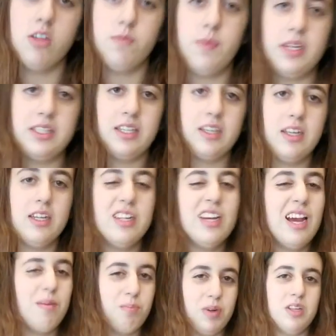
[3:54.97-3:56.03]
mixing it,
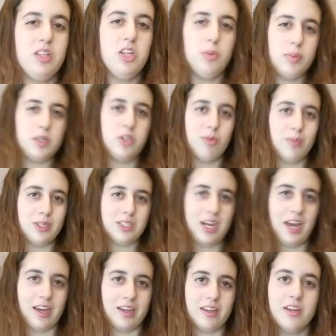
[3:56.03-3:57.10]
I put a little bit too much egg.